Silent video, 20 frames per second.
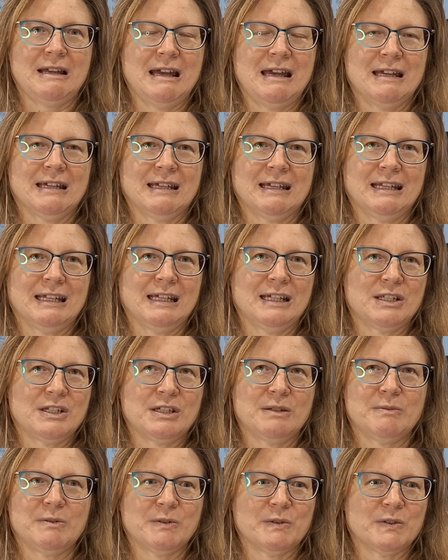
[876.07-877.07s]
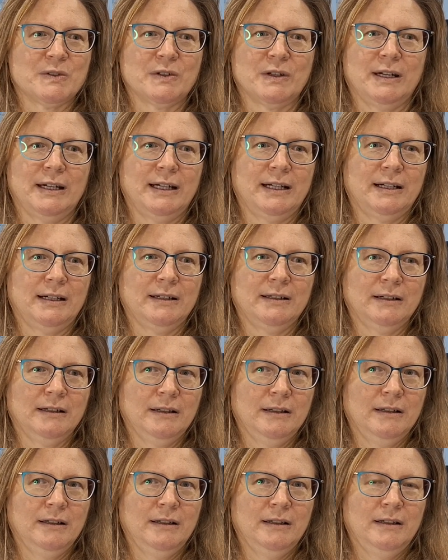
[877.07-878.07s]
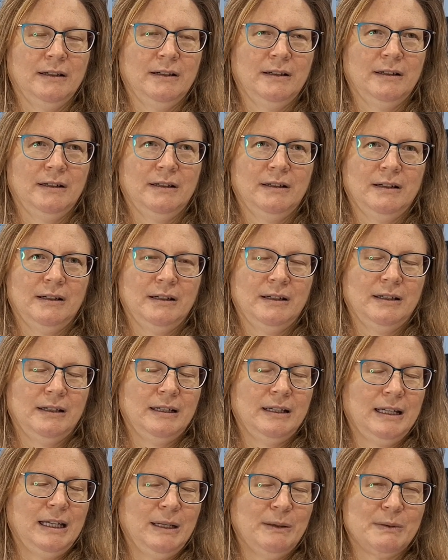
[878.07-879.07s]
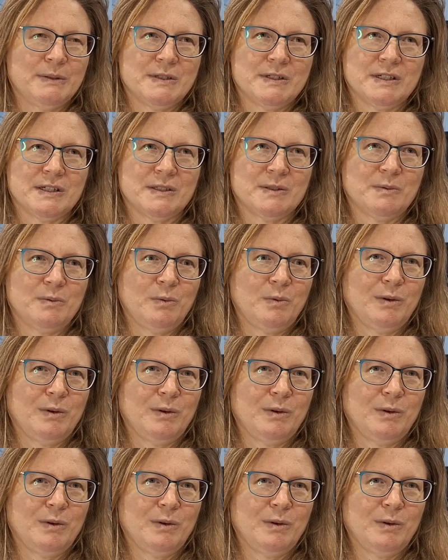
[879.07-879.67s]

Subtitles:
and getting it shipped to Australia, it was just